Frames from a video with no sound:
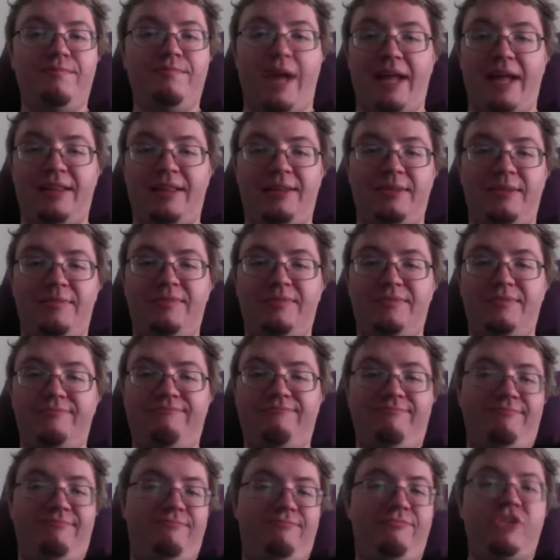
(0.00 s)
at the
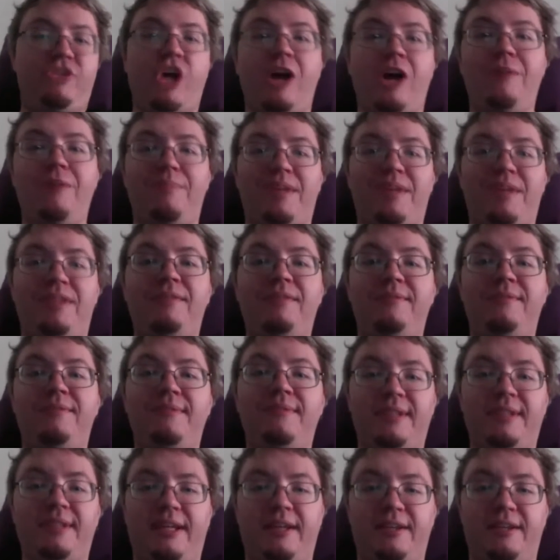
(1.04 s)
job and
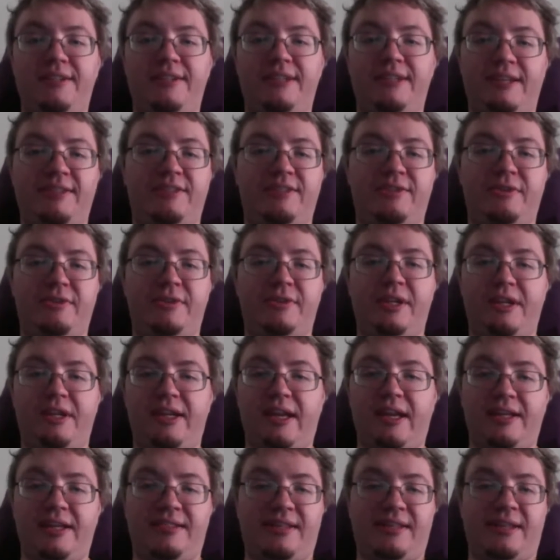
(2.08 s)
can attend to any
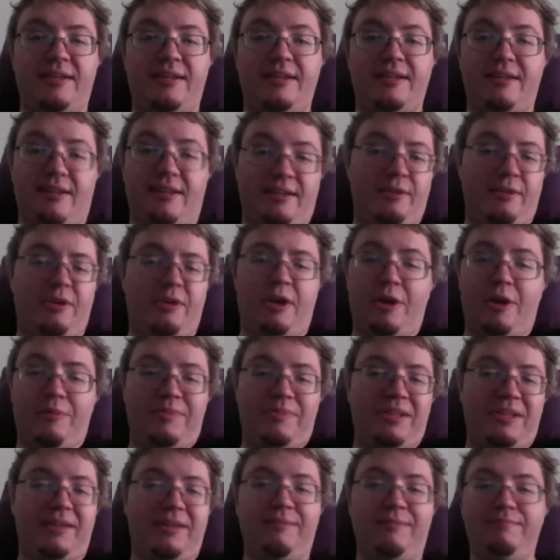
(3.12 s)
guests that need
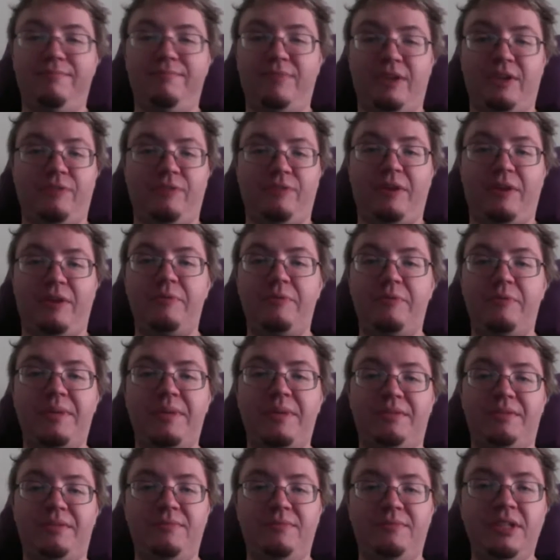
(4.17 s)
help, they, they're fine with
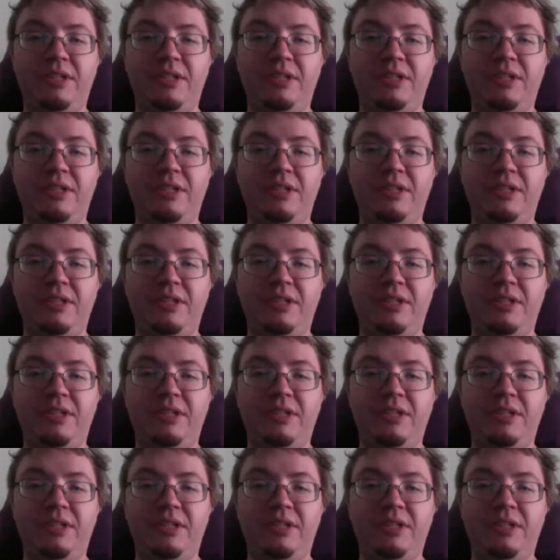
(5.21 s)
me